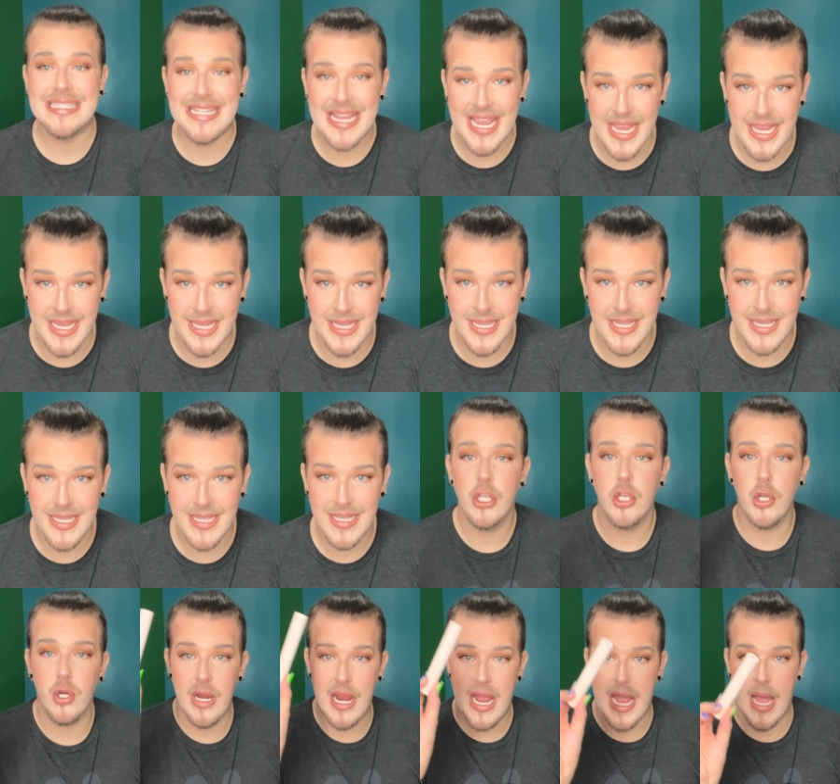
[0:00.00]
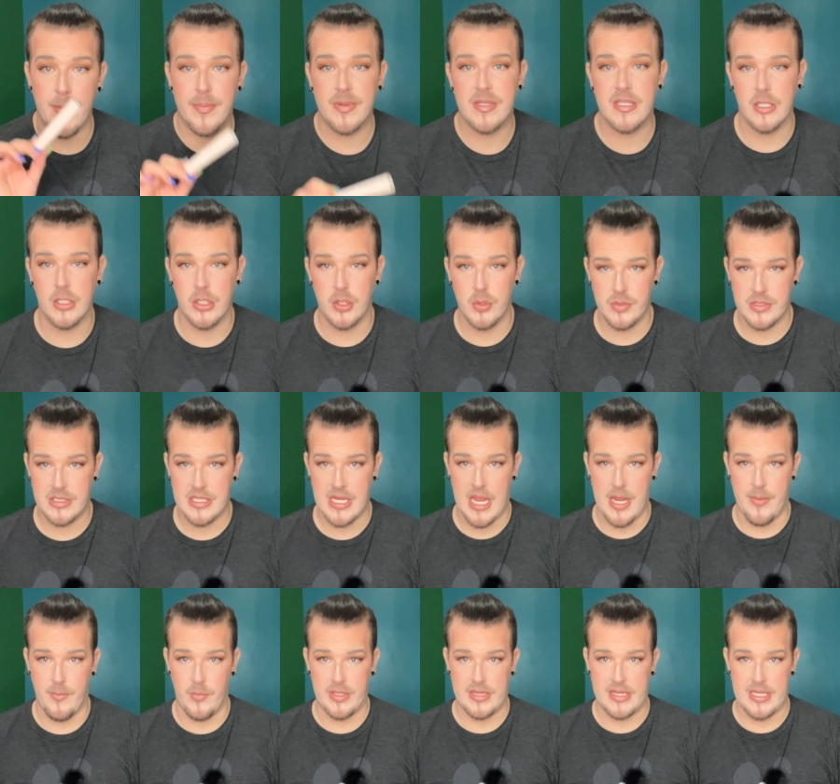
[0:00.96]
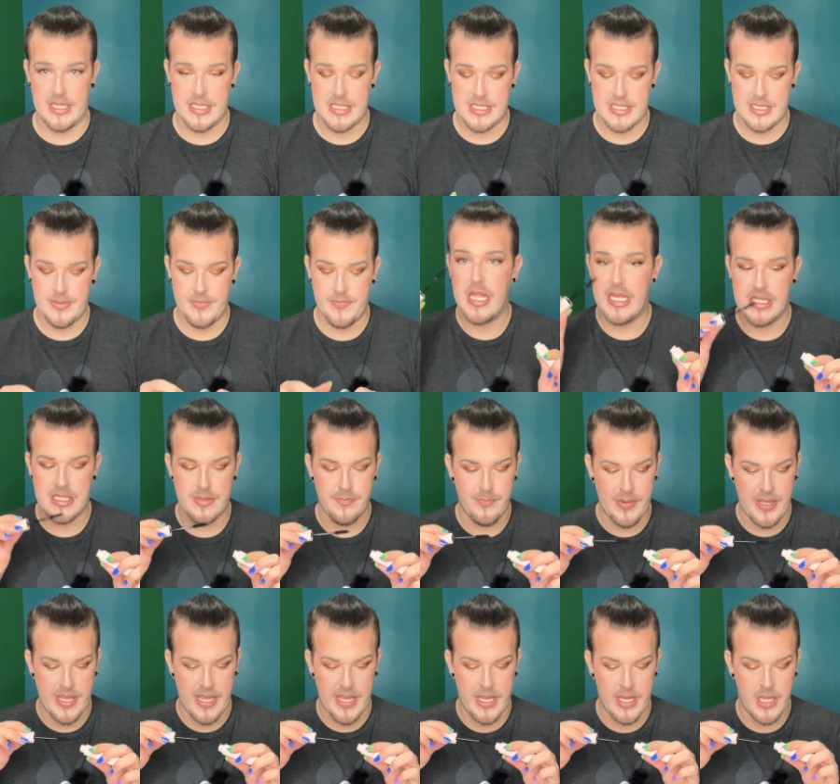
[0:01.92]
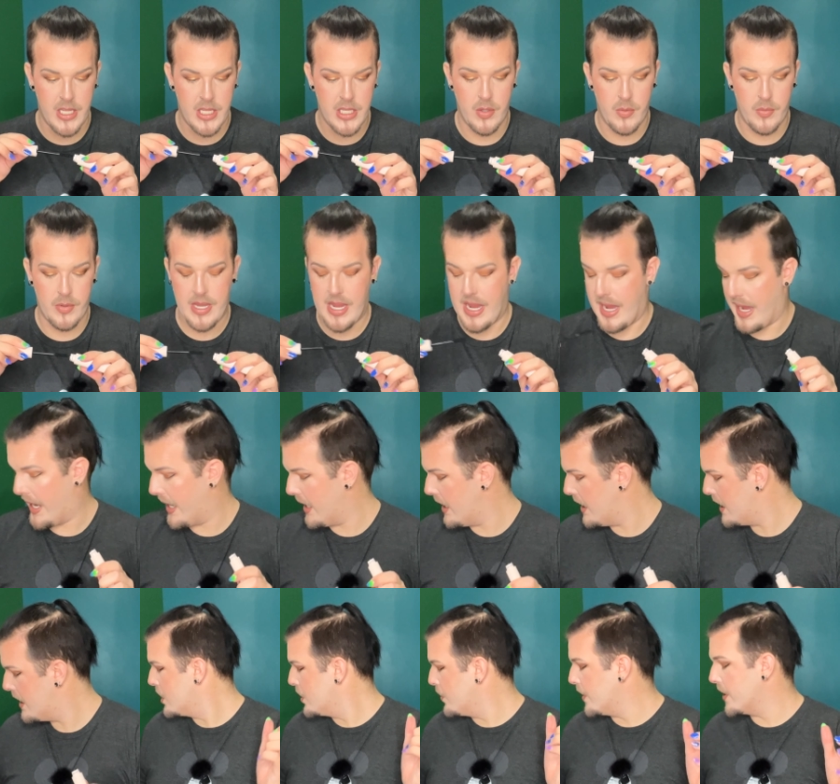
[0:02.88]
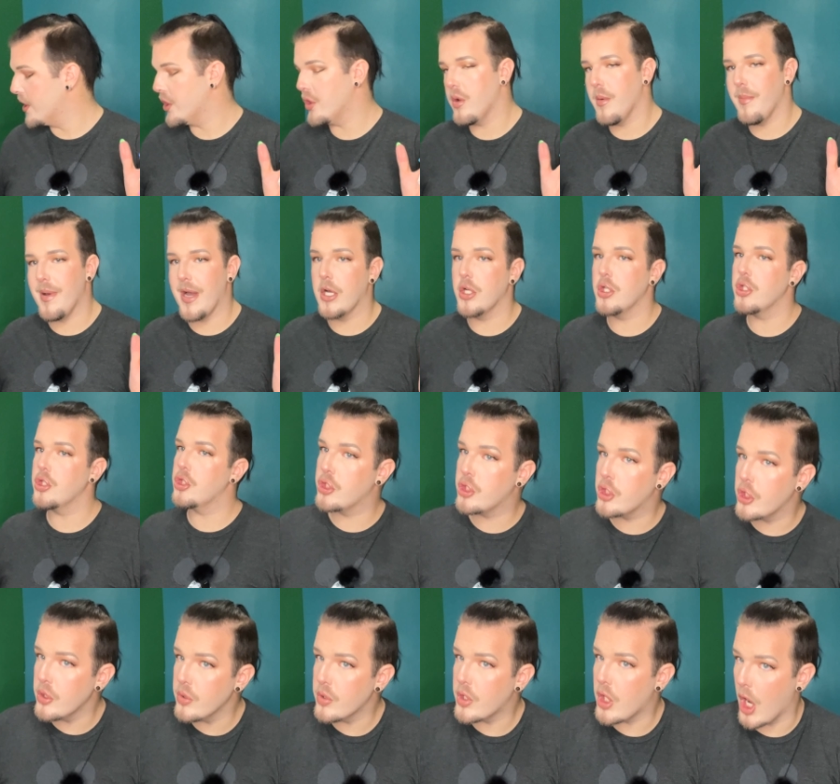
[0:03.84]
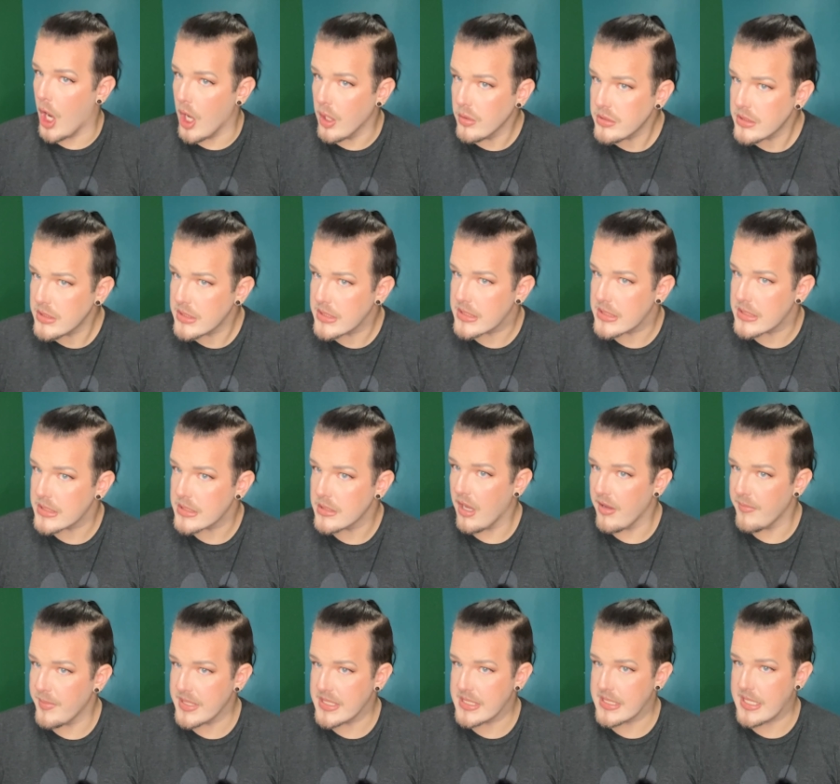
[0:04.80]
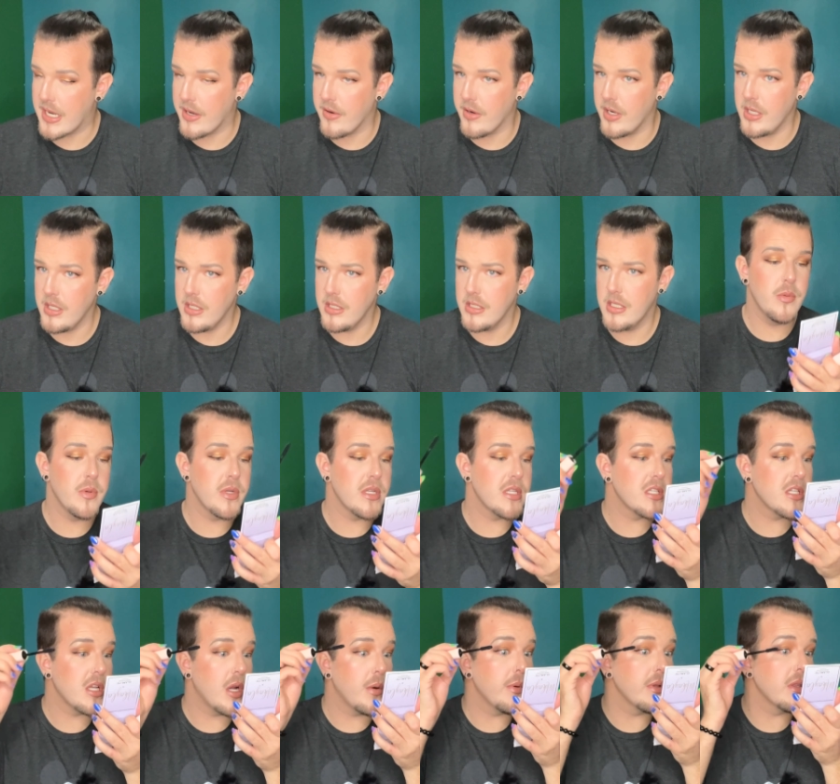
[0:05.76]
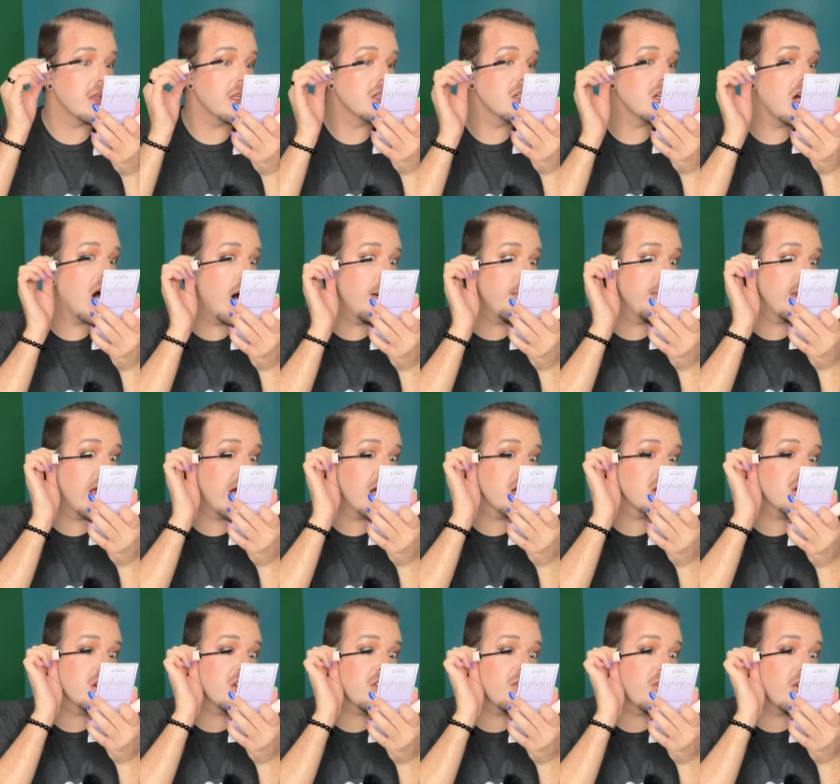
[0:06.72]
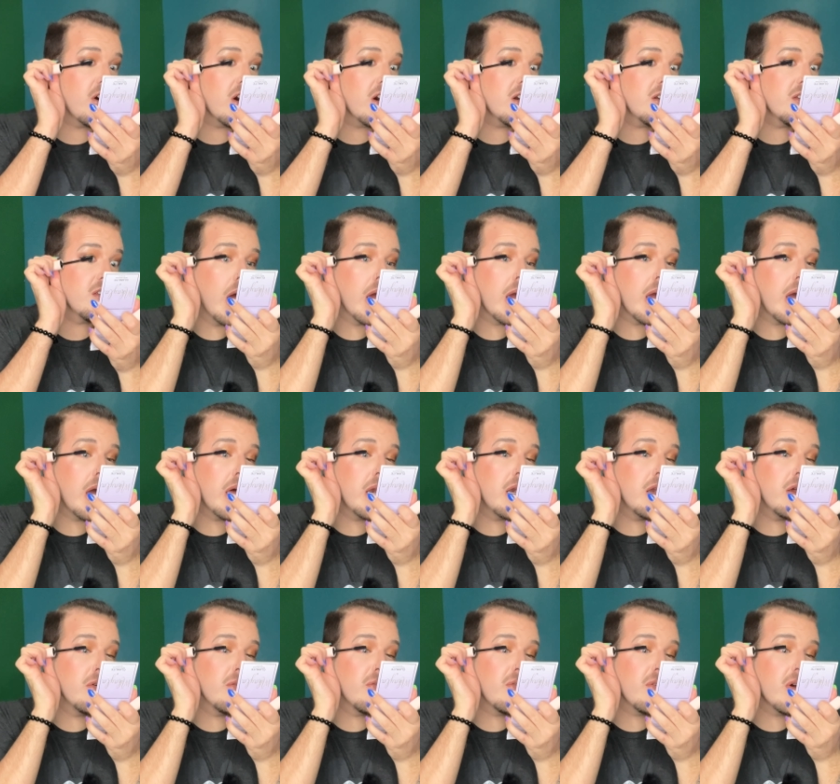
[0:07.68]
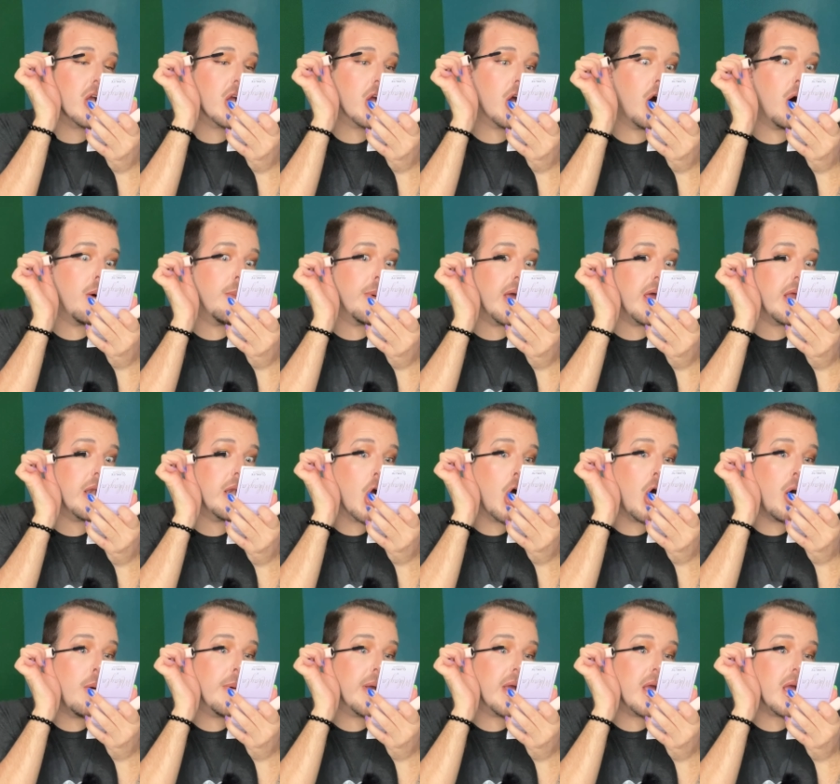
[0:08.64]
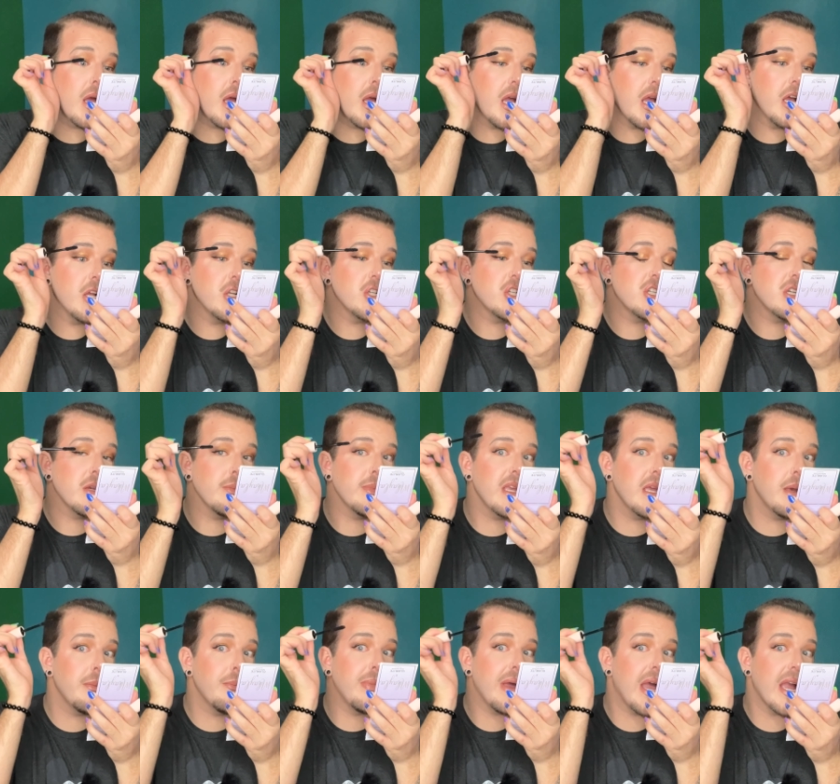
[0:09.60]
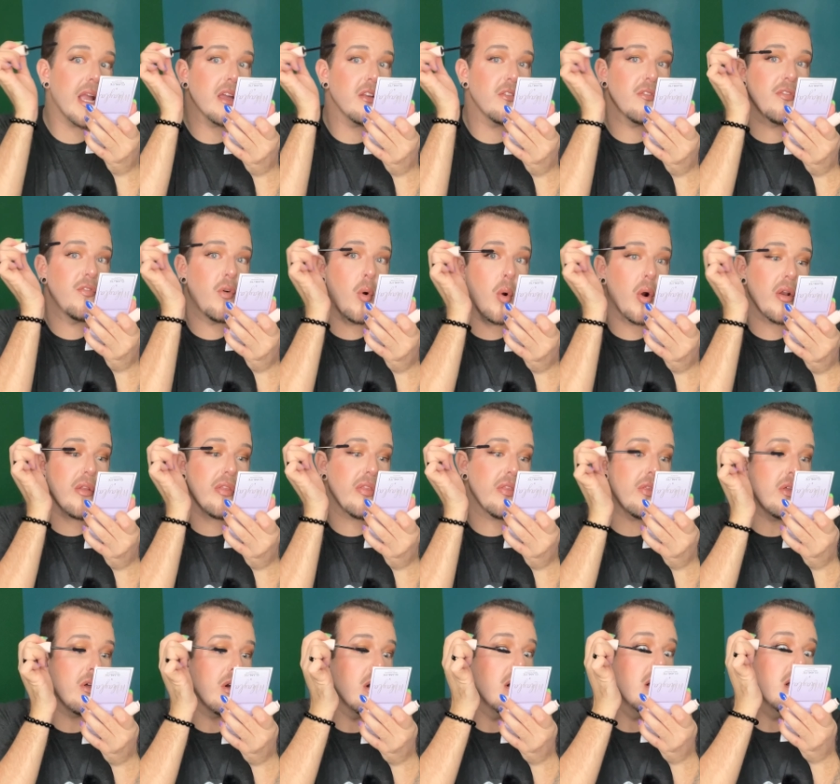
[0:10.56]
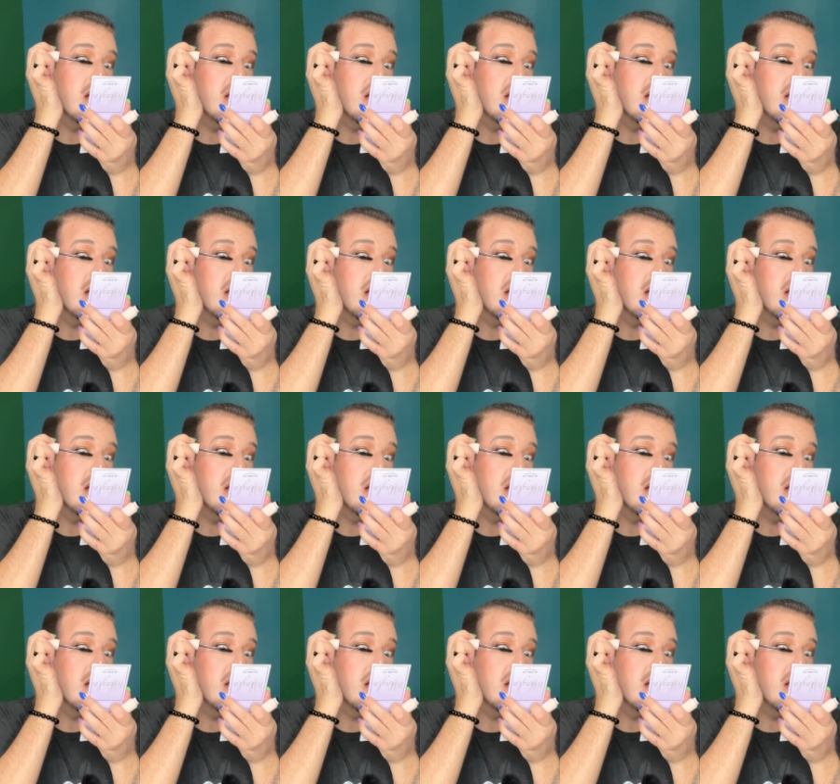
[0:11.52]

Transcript: Take your absolute time with this. It's big, okay? You wanna do about two coats of mascara. You wanna start with the top lashes first and kind of comb it. Comb it and shimmy it back and forth.